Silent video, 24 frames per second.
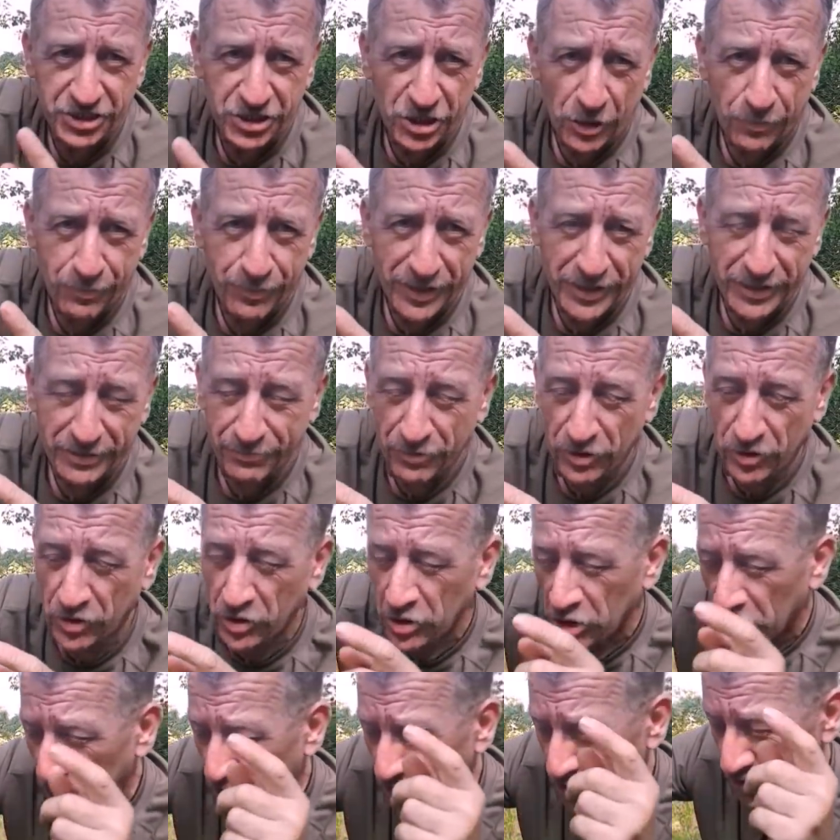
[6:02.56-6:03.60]
shop anymore.
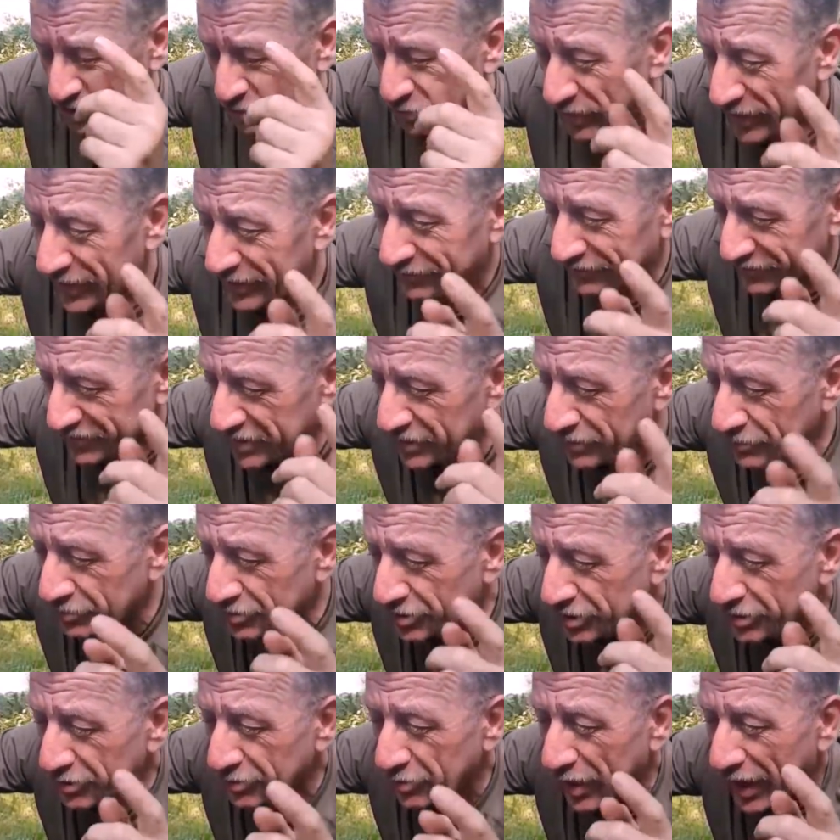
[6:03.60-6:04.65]
So if you
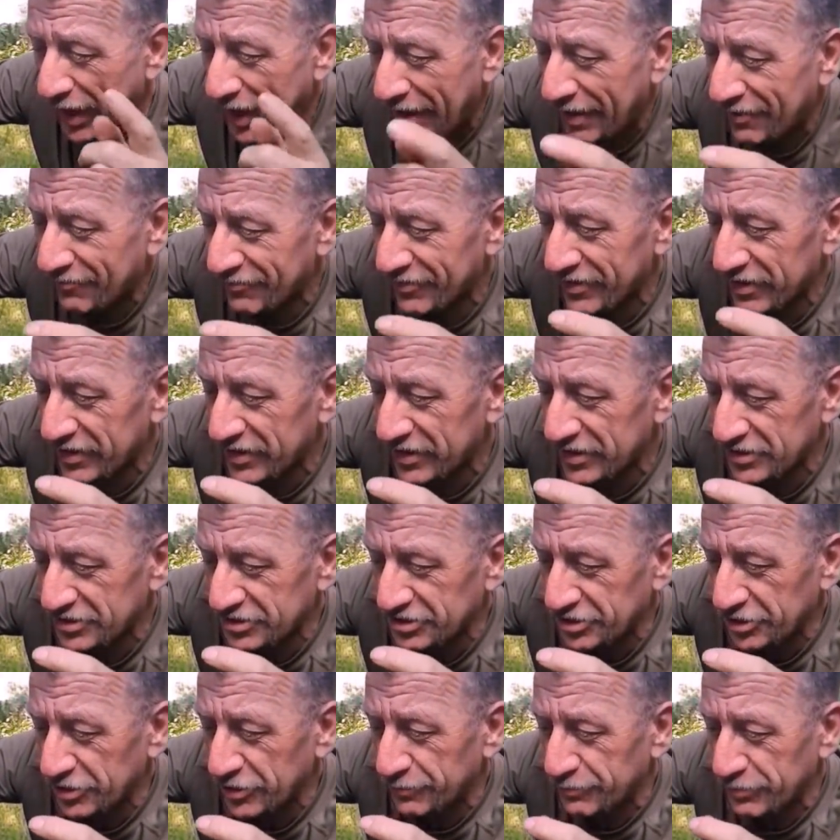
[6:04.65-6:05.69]
do have a
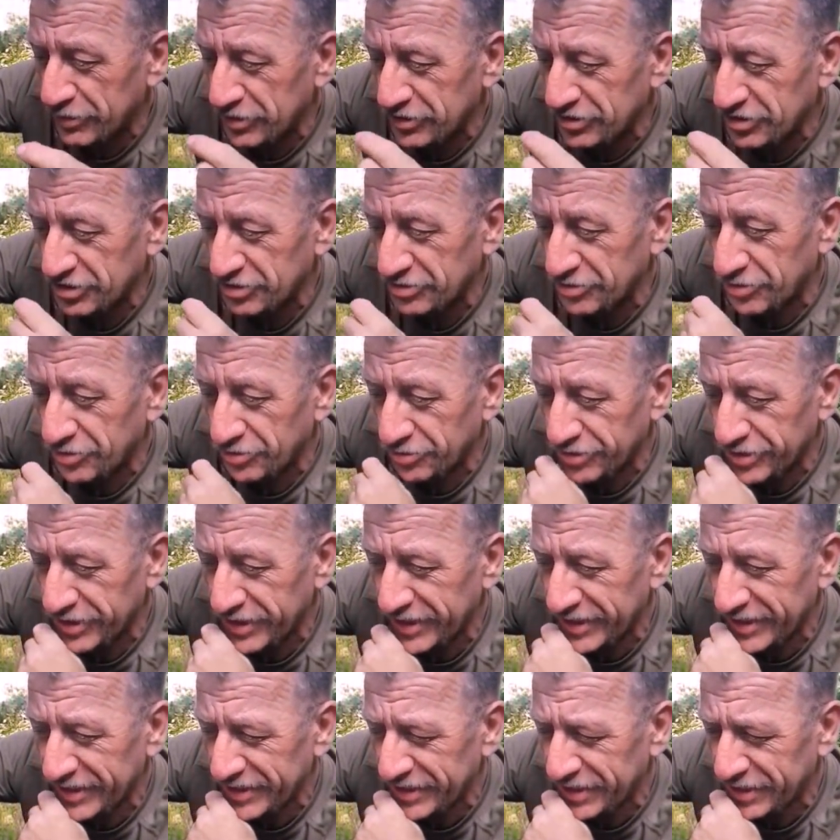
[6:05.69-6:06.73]
surplus store
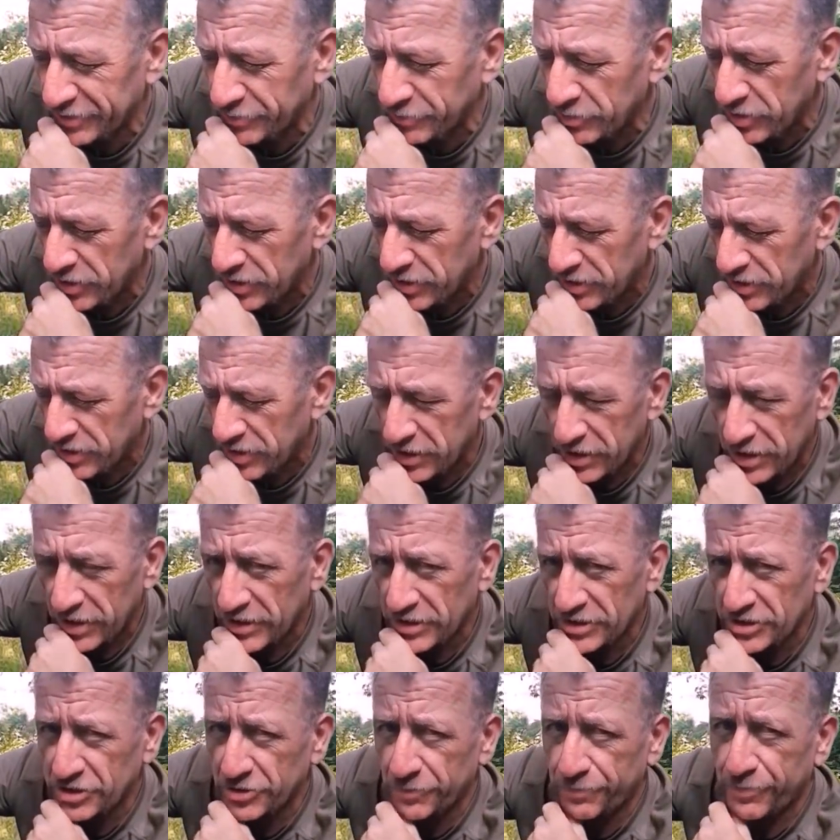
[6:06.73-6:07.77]
near you,
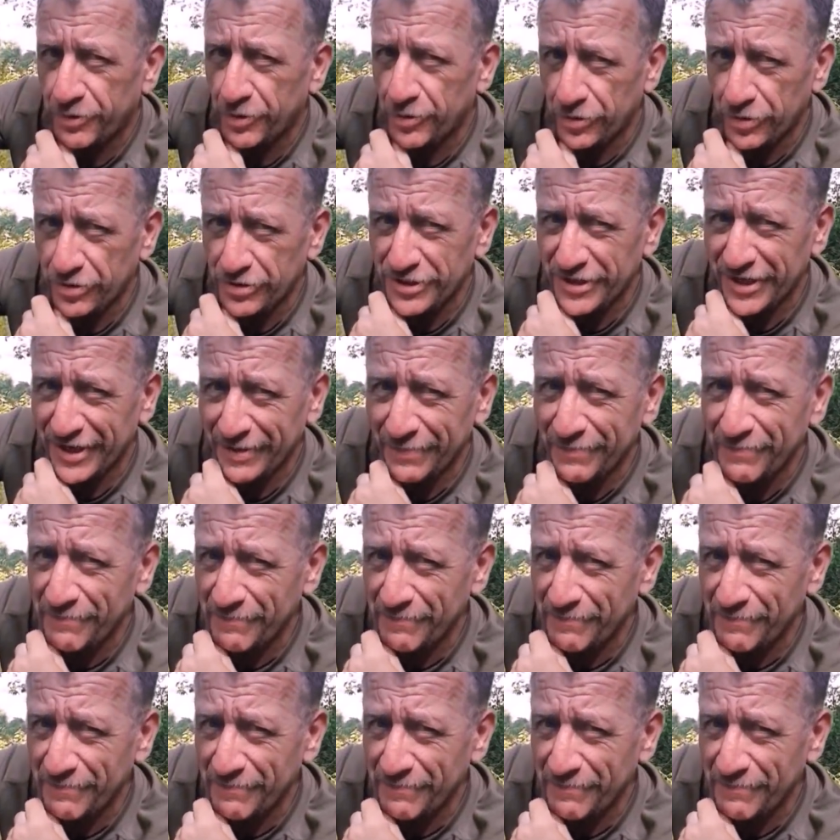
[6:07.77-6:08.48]
support it.